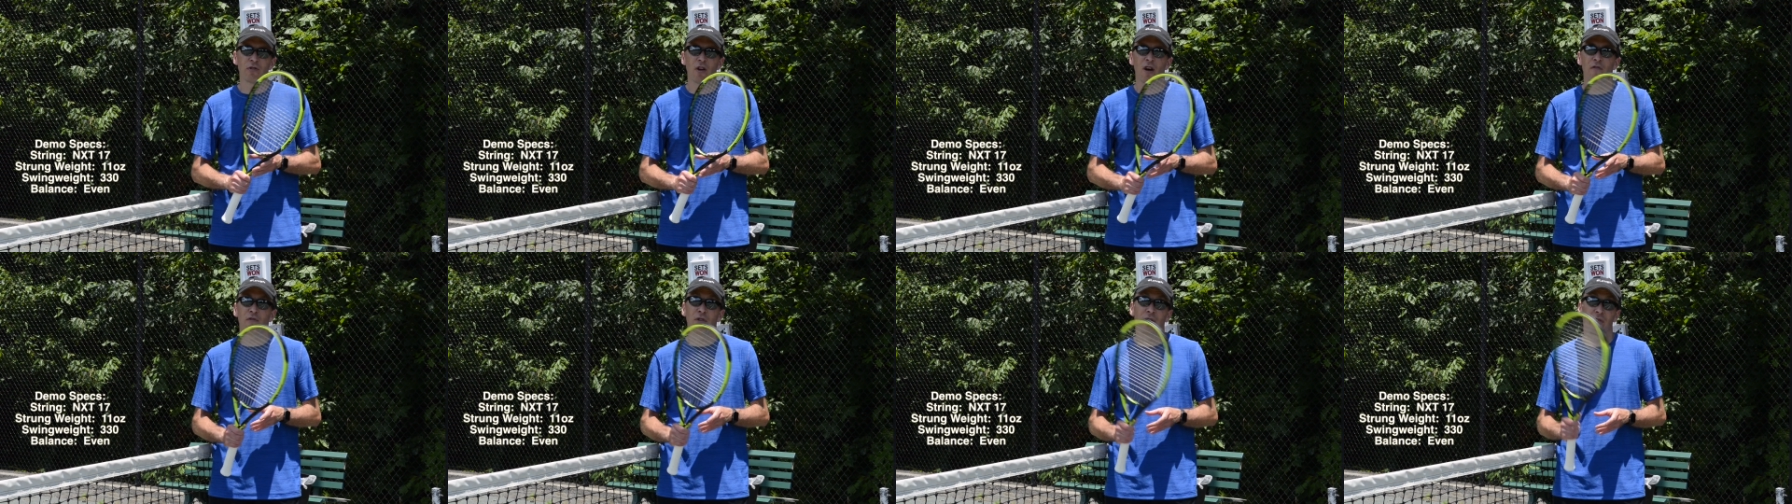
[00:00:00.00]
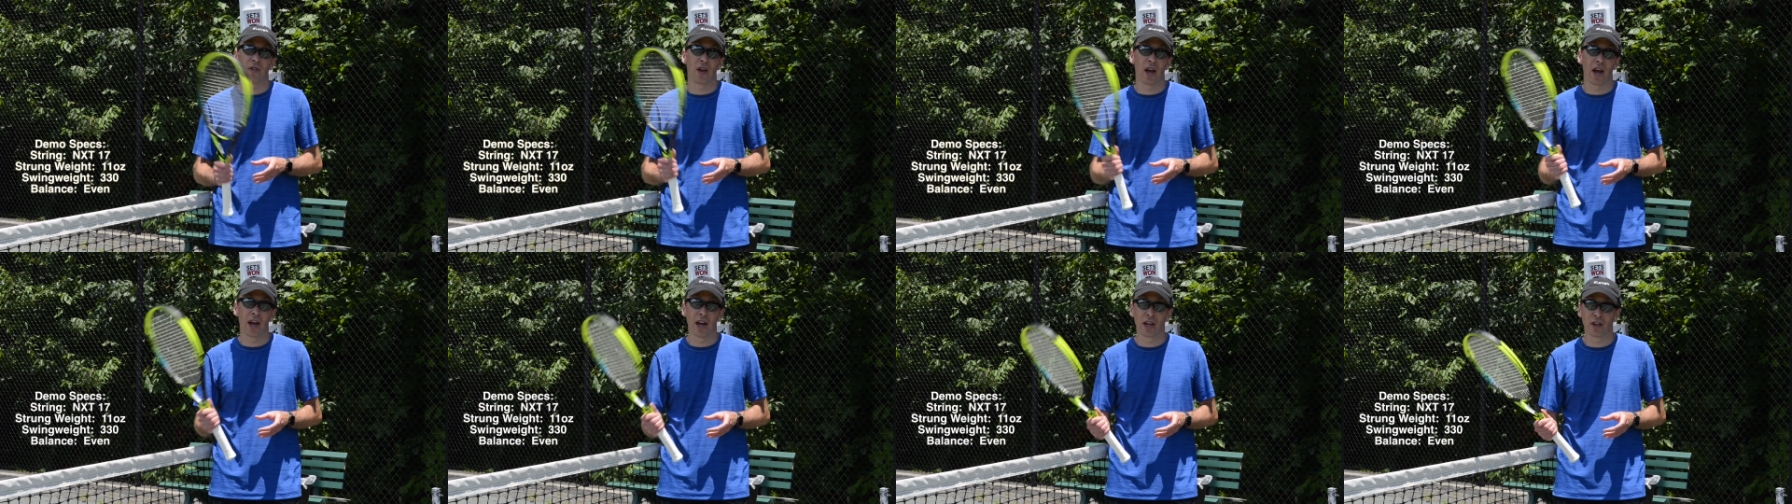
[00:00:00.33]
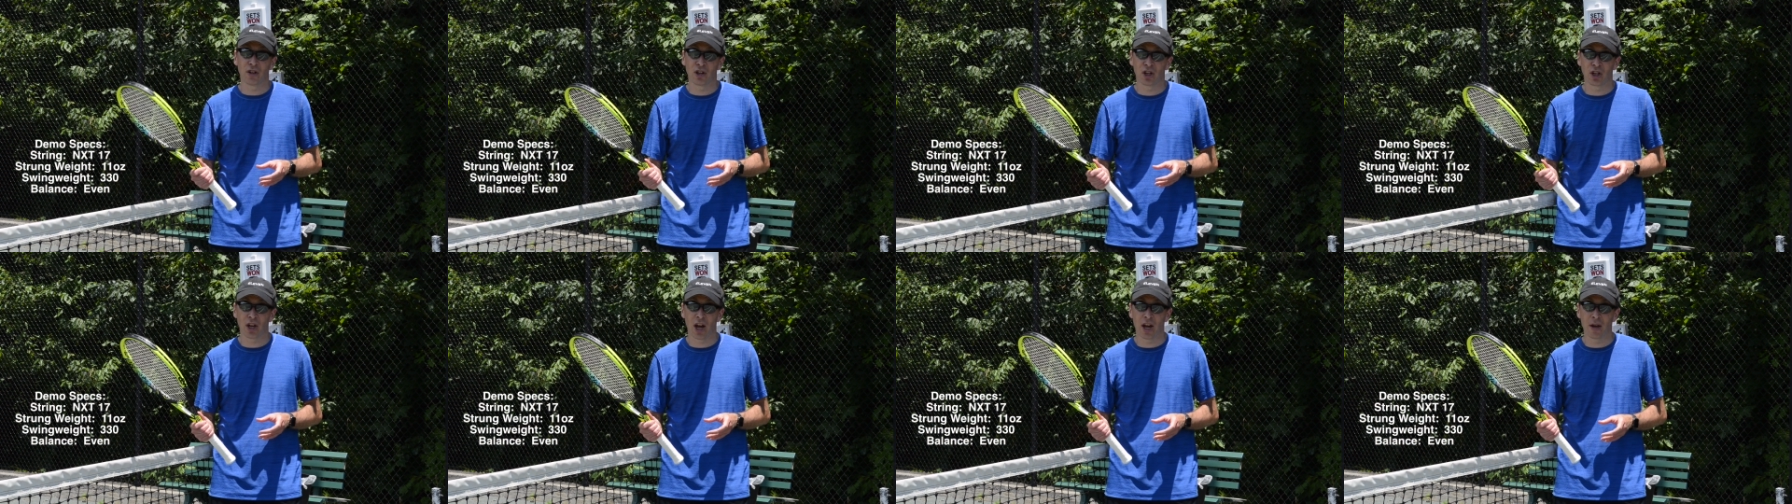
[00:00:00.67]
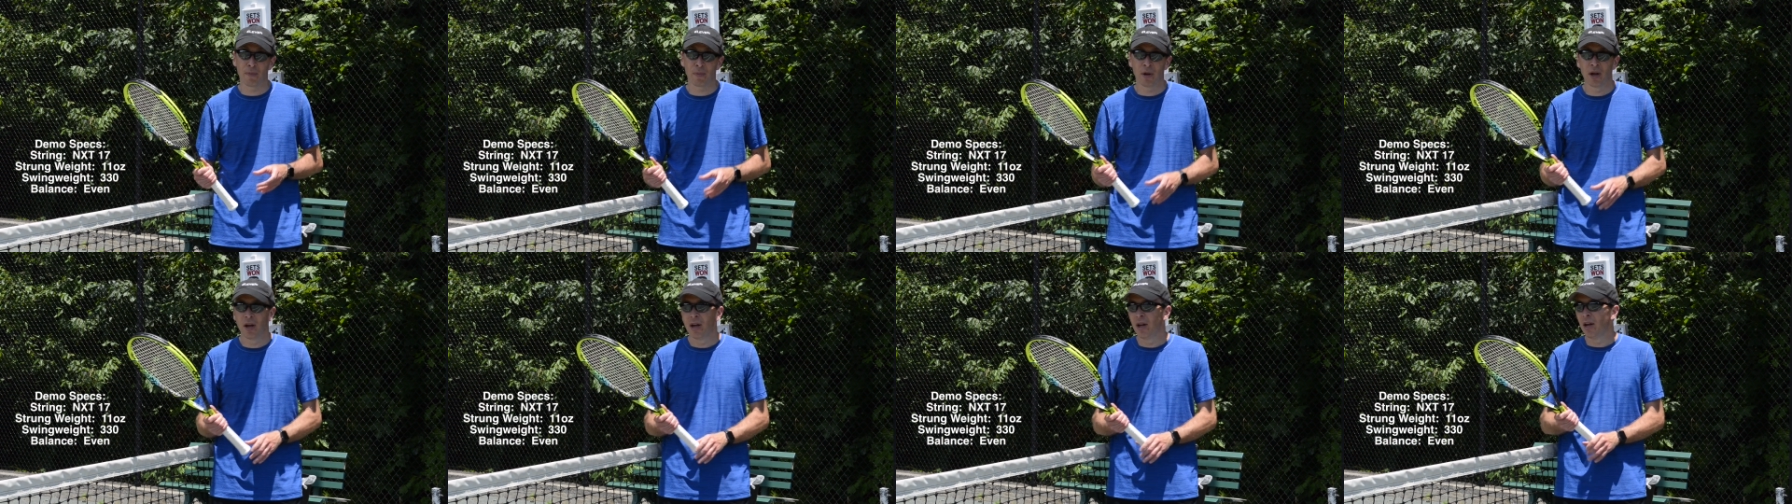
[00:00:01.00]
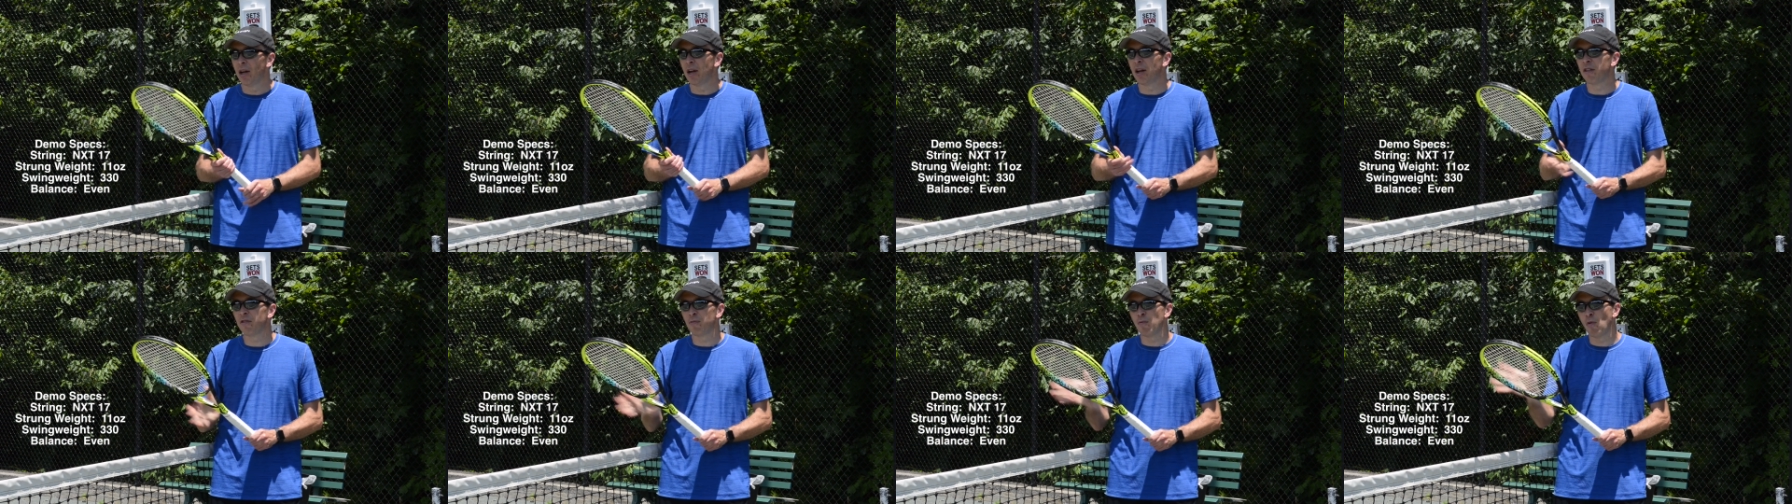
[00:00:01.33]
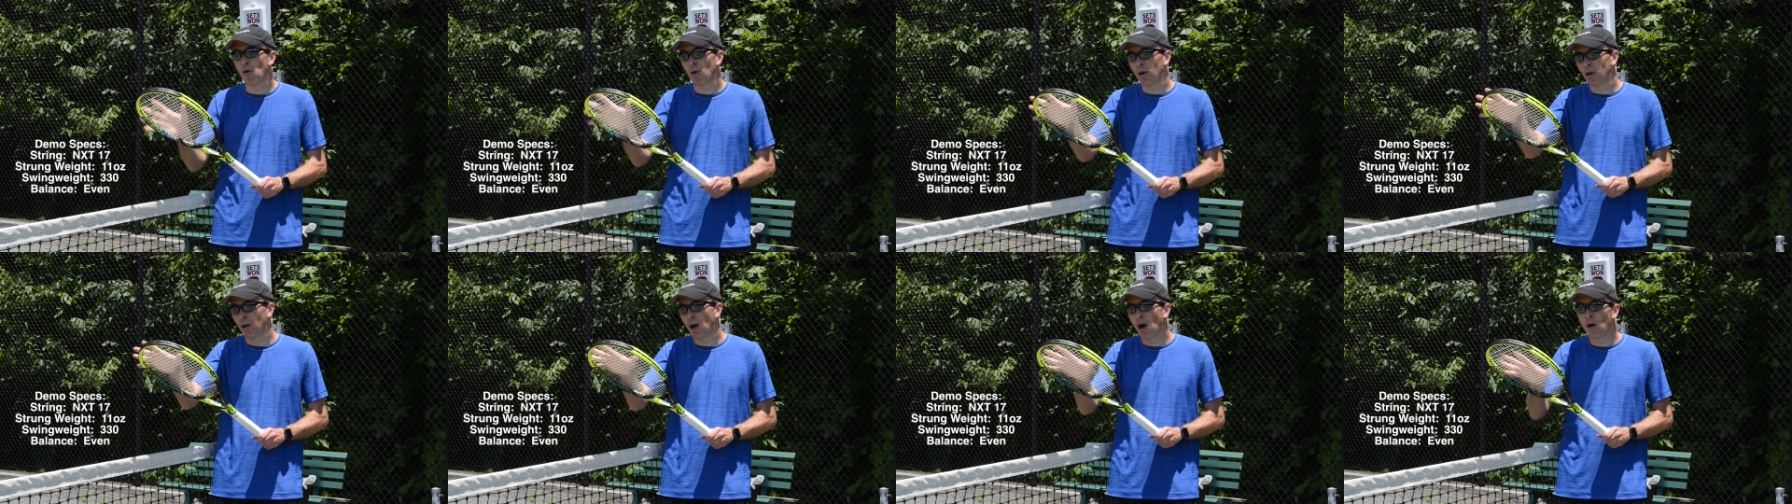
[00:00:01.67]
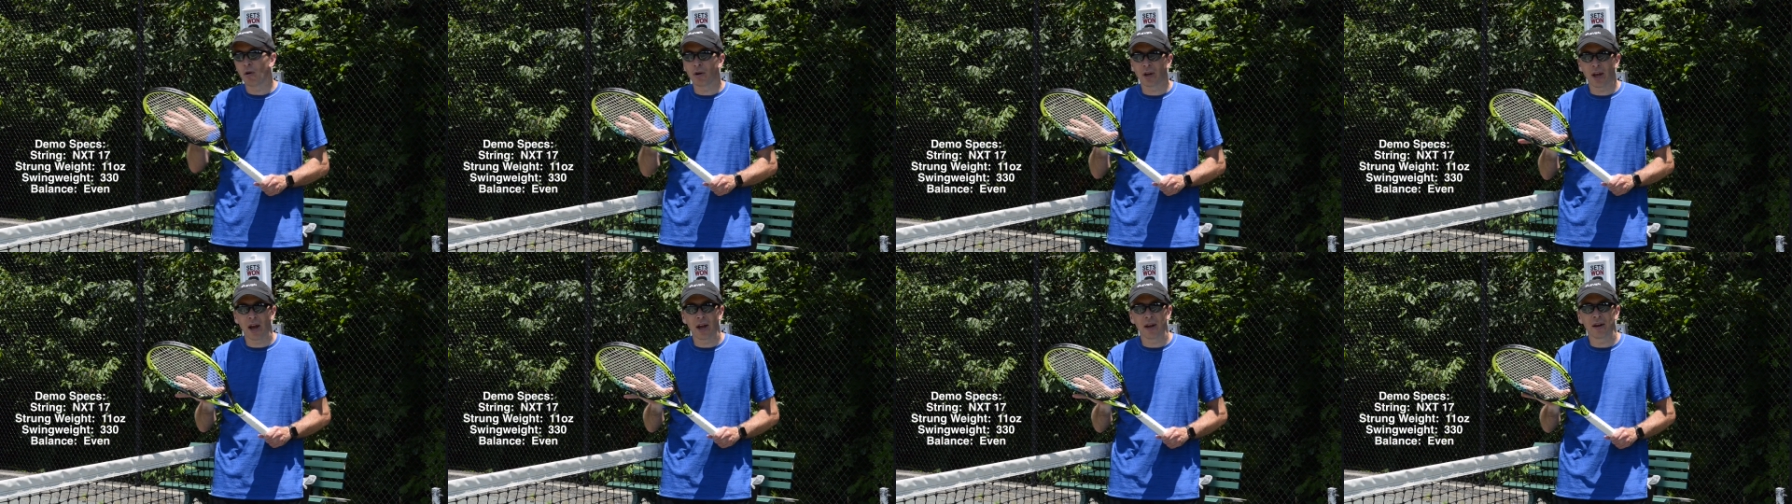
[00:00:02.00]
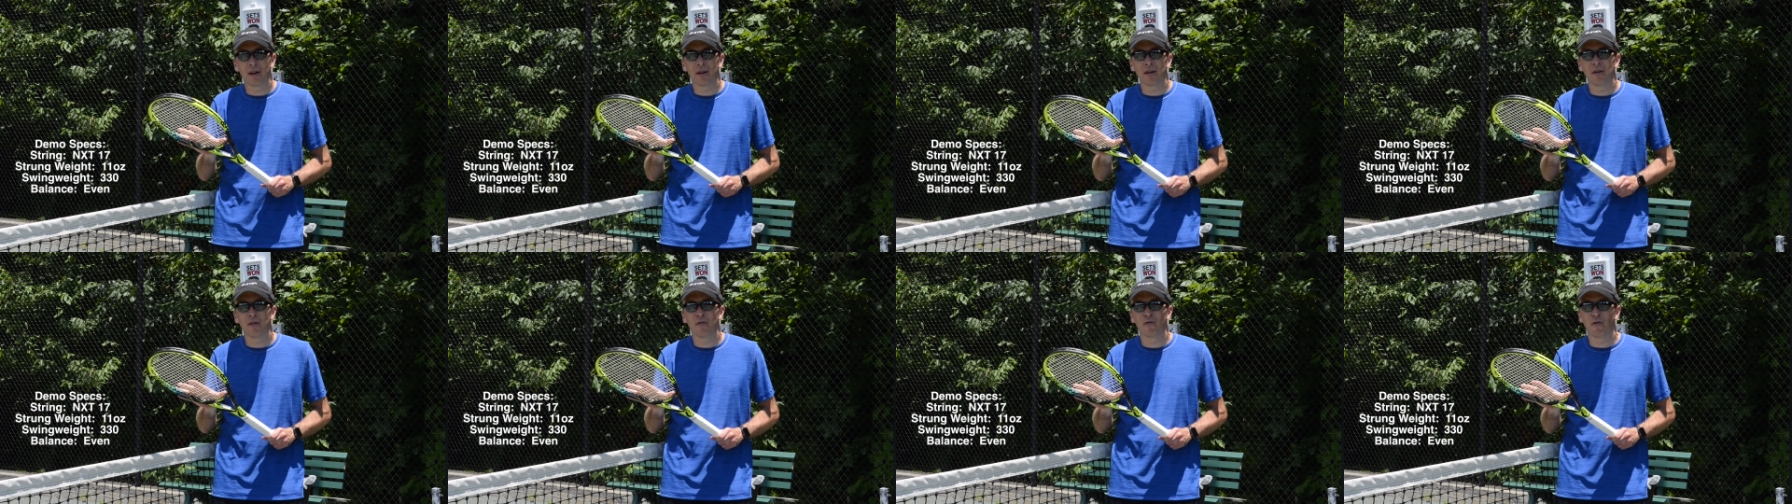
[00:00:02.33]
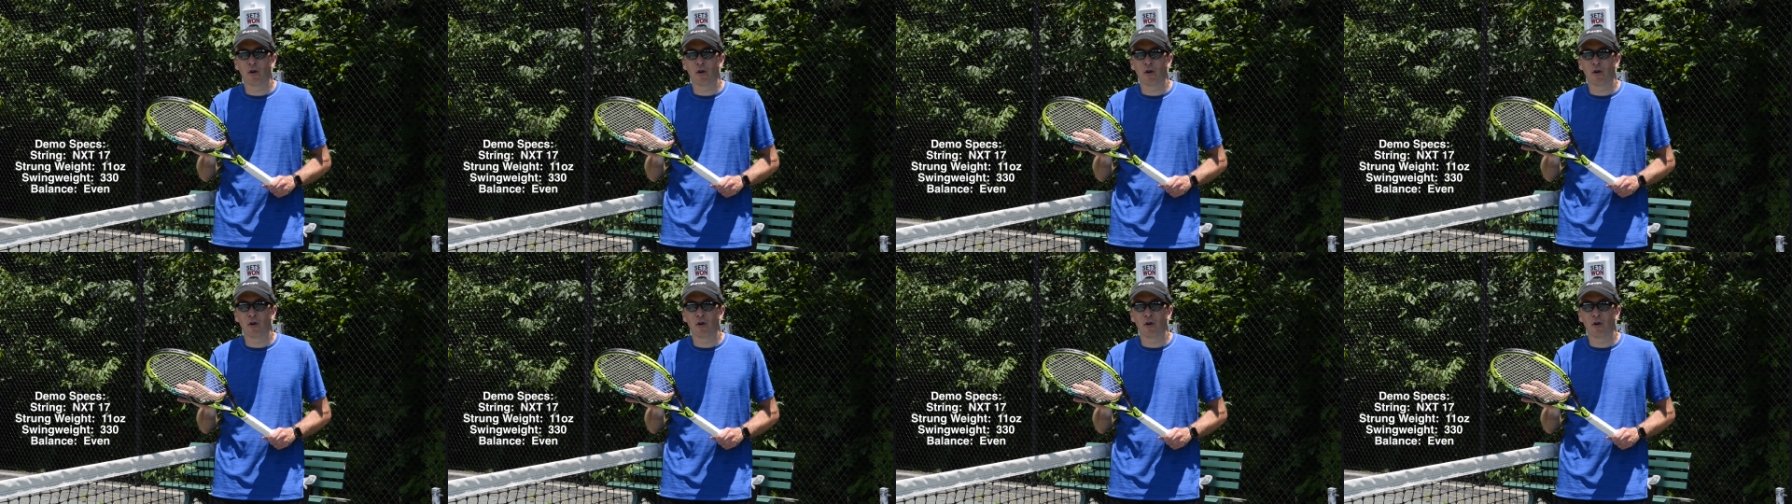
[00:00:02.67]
off is the head shape. It's more elongated